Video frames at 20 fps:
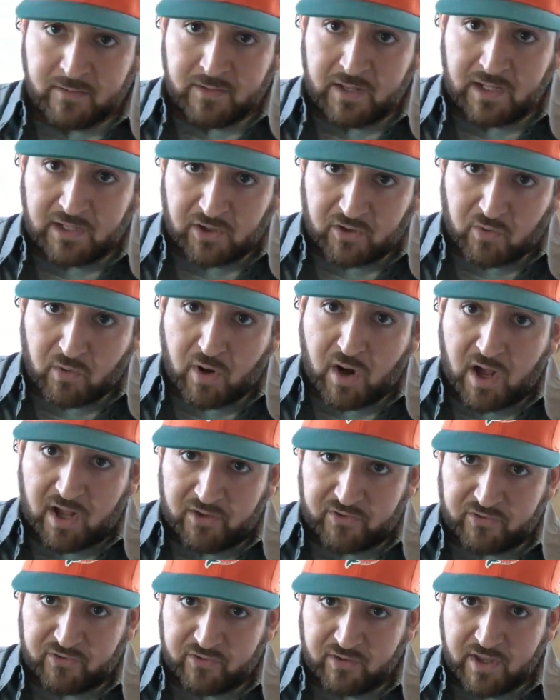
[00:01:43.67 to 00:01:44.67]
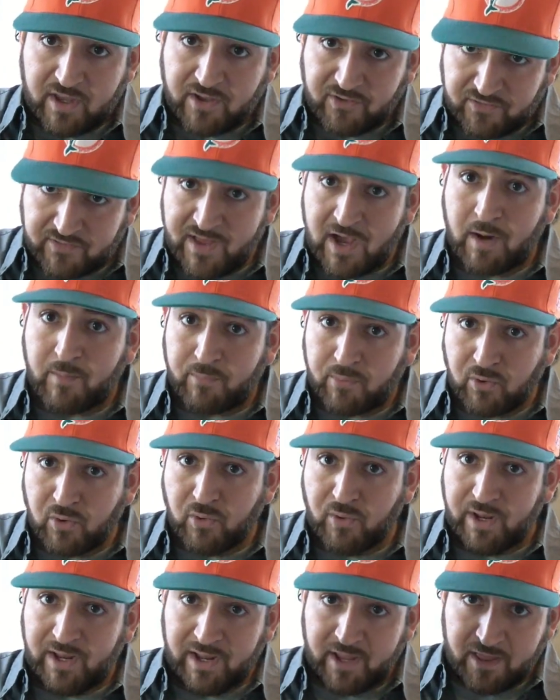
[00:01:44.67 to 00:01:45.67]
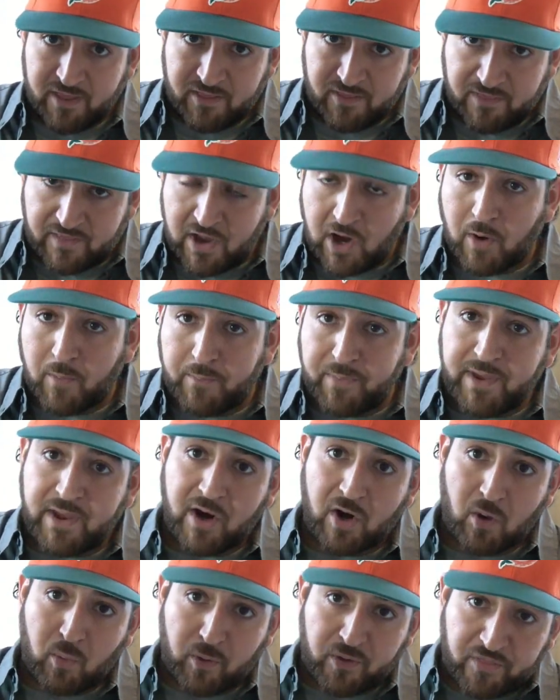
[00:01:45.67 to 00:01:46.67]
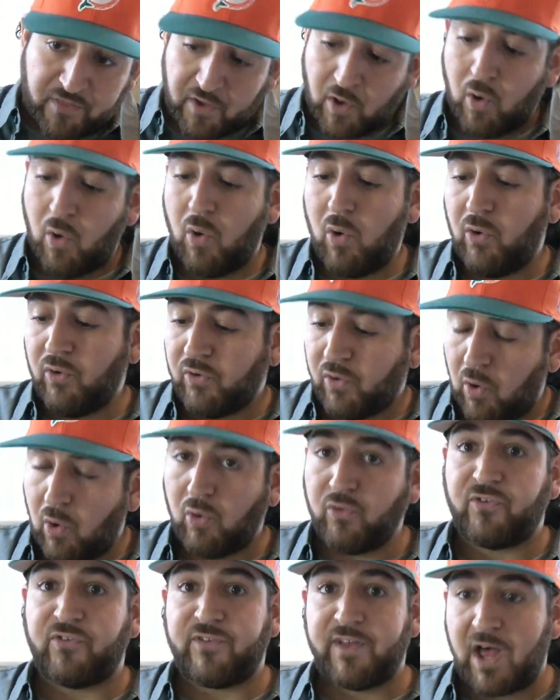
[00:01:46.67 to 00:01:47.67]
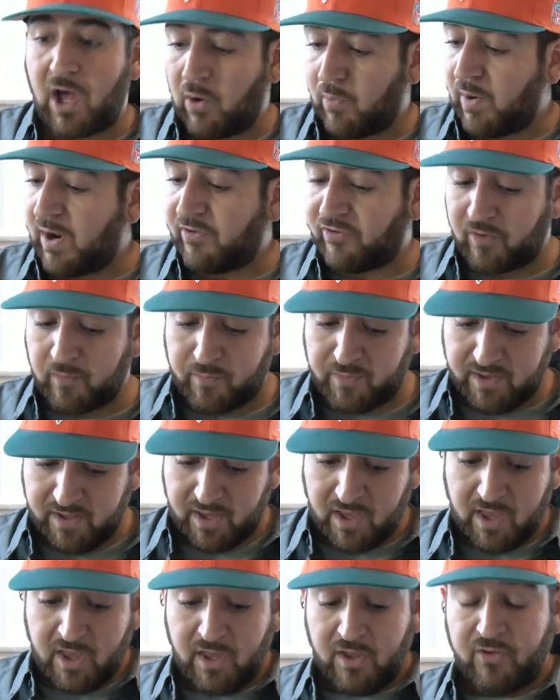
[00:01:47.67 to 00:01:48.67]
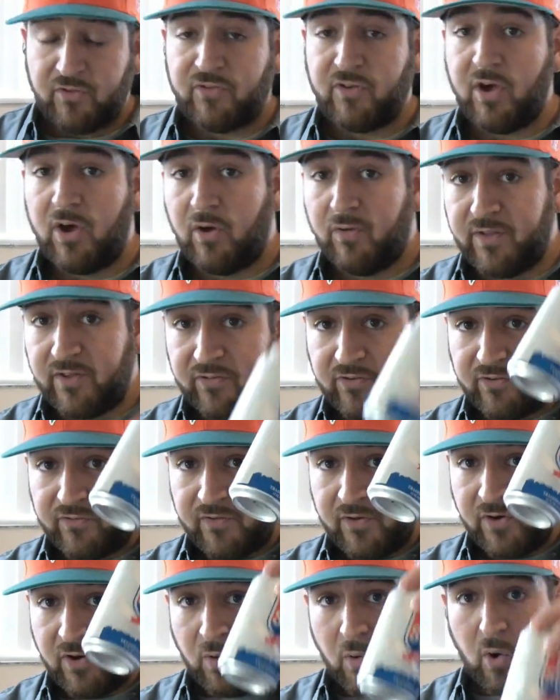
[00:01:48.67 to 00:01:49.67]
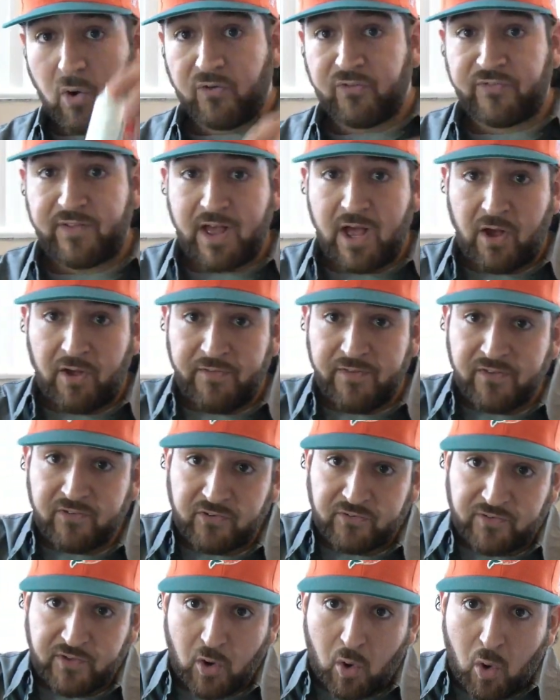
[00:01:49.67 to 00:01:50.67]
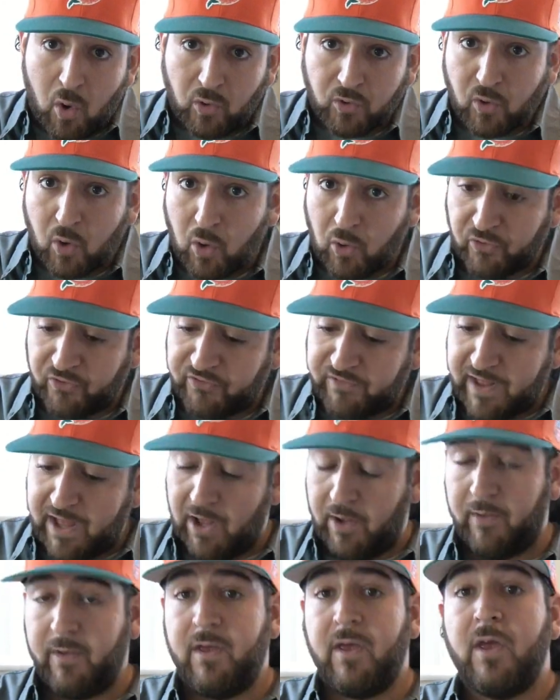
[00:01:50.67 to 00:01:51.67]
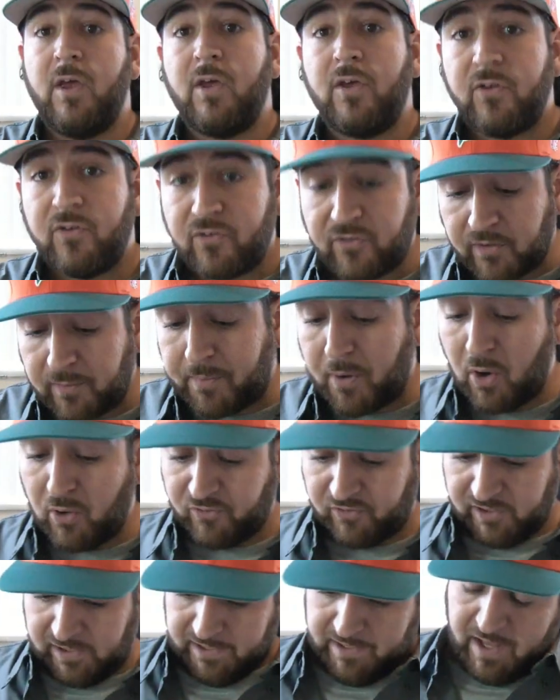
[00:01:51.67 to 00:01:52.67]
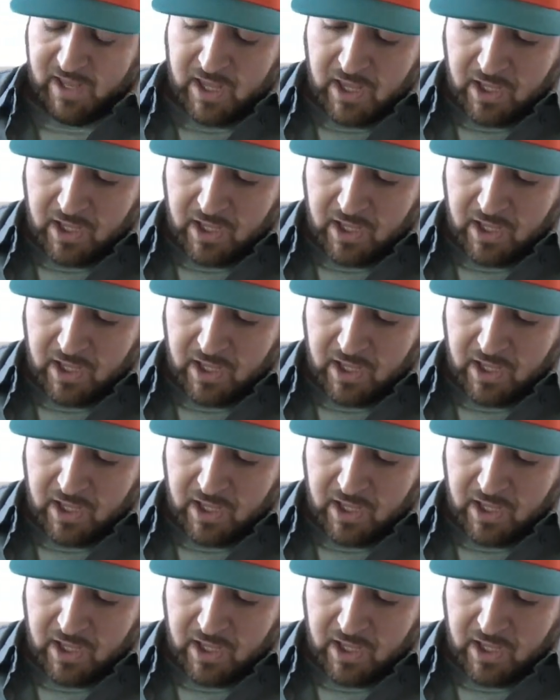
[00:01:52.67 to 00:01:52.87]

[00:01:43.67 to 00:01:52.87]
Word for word: that Lacrosse is now brewing their beer with the old, old style recipe. So this is the new old style and this is the old, old style, supposedly.